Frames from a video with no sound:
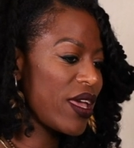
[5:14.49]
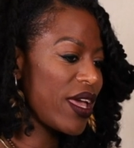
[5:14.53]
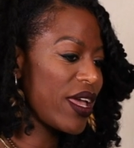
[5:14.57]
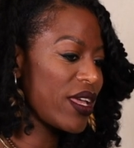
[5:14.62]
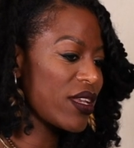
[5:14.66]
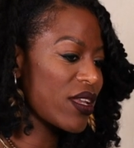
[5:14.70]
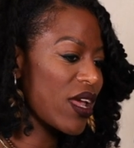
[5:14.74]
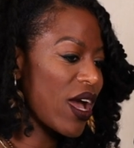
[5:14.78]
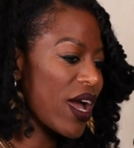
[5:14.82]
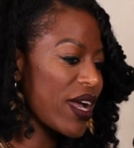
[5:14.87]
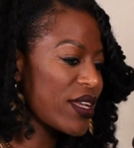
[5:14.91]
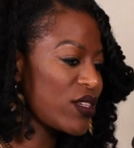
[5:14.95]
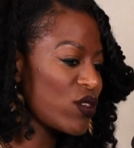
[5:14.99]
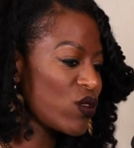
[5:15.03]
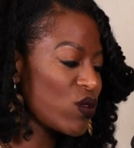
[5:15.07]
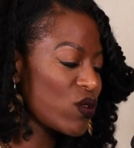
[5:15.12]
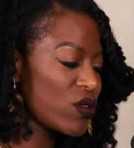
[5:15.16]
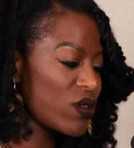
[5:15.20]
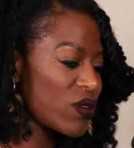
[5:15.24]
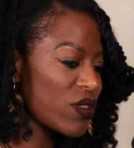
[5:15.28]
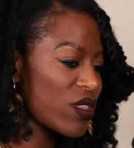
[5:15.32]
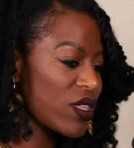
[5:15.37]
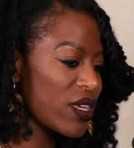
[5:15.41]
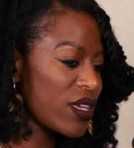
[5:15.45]
And I
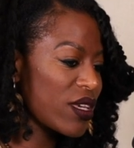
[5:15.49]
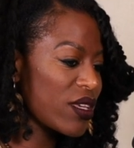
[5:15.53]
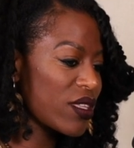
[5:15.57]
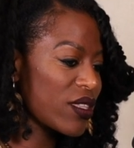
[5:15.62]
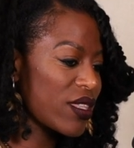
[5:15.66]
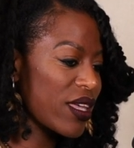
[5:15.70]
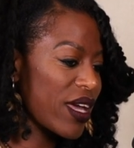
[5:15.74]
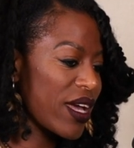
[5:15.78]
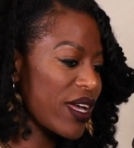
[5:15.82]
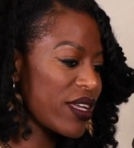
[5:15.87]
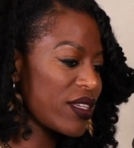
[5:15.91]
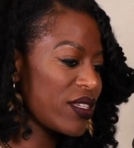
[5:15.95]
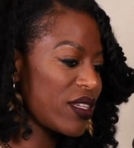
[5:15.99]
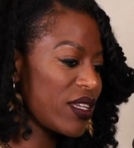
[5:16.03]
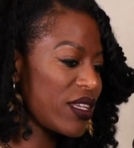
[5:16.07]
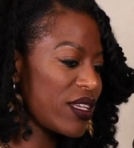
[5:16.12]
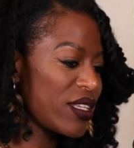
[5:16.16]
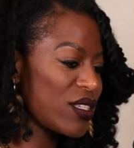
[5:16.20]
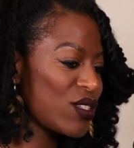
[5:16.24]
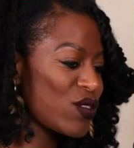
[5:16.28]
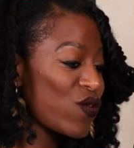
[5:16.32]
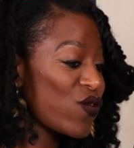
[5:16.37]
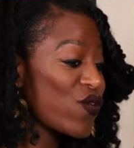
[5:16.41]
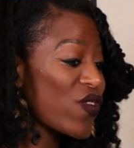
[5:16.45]
don't think that
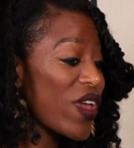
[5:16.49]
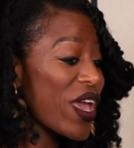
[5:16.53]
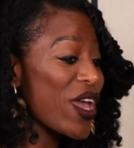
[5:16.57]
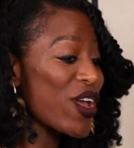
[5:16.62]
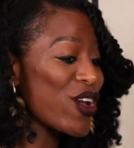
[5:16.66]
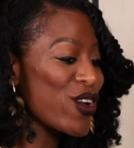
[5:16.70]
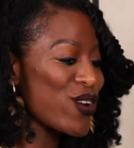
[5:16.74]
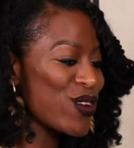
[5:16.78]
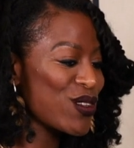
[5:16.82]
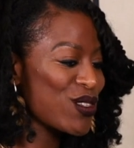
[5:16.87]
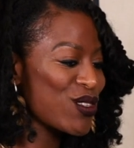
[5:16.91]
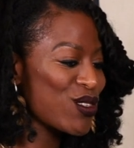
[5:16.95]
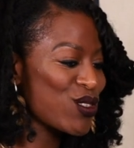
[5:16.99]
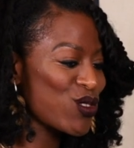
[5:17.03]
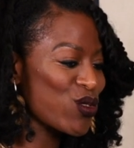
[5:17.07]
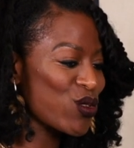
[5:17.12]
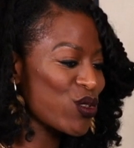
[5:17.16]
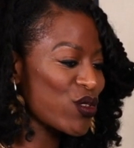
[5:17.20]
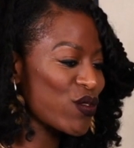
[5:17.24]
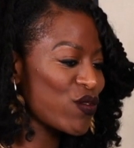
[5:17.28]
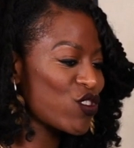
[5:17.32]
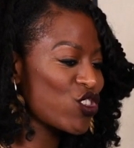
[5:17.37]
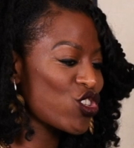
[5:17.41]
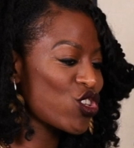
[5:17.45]
it is fair to
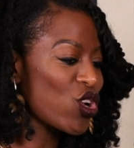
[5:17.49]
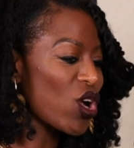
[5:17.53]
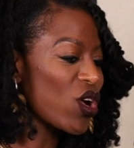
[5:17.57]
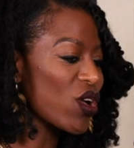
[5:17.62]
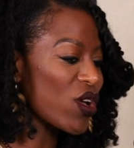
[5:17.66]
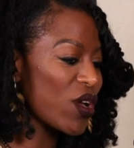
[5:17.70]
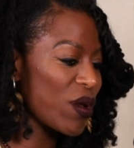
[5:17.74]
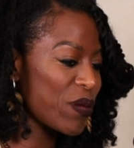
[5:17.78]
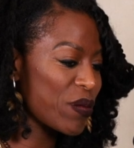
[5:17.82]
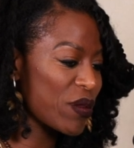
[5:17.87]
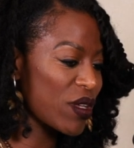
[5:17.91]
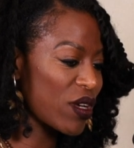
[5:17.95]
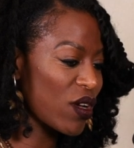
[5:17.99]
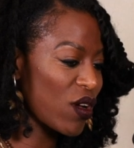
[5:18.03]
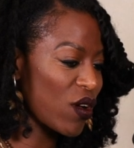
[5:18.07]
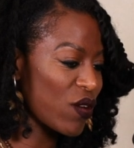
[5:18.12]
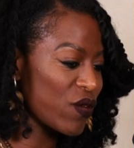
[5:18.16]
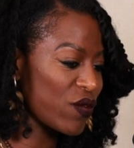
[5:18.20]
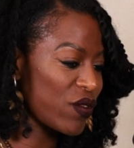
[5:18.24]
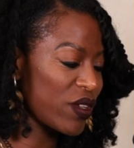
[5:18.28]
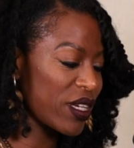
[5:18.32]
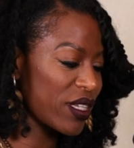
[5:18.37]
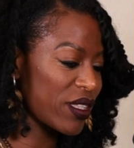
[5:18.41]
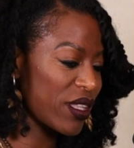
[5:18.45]
sort of chalk up the
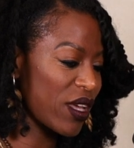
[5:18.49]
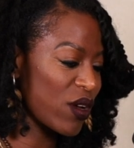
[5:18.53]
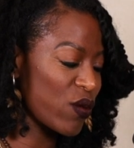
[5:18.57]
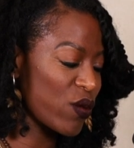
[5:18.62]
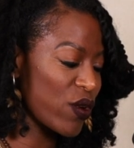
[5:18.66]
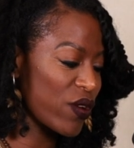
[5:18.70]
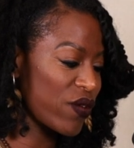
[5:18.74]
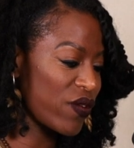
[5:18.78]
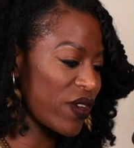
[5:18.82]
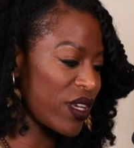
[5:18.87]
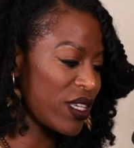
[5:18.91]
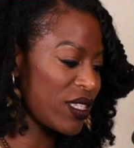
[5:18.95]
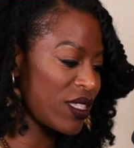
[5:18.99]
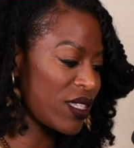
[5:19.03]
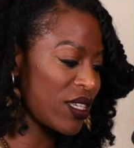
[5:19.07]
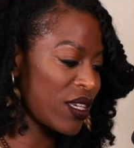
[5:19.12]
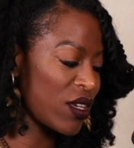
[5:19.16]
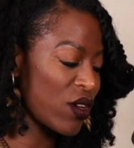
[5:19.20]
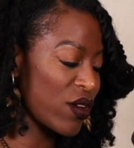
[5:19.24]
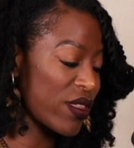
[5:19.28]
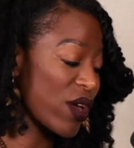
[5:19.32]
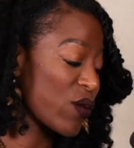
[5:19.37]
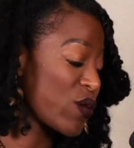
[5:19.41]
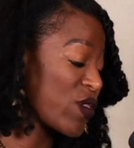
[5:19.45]
conflict that we're
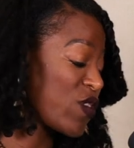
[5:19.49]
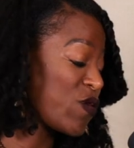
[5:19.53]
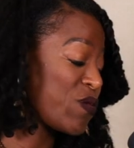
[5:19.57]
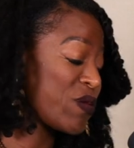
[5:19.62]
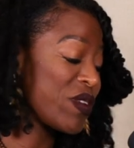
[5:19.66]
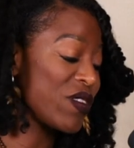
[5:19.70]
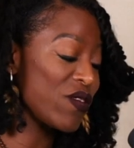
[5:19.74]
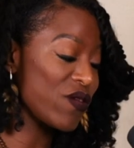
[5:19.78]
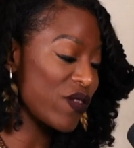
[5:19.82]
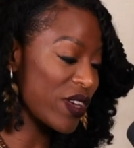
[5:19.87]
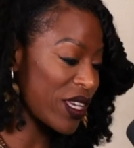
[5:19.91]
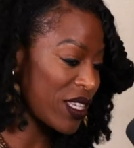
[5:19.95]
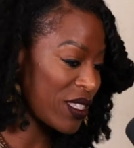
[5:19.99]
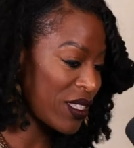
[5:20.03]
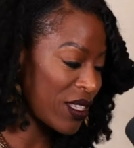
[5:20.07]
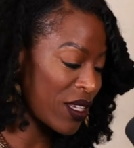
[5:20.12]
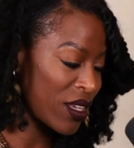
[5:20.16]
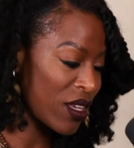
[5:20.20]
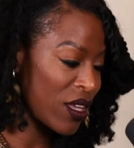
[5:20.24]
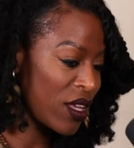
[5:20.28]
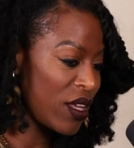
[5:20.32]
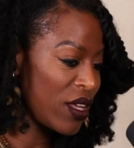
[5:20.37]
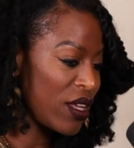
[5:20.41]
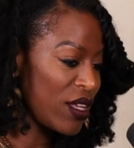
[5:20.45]
facing, that we've been
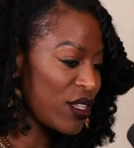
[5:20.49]
facing,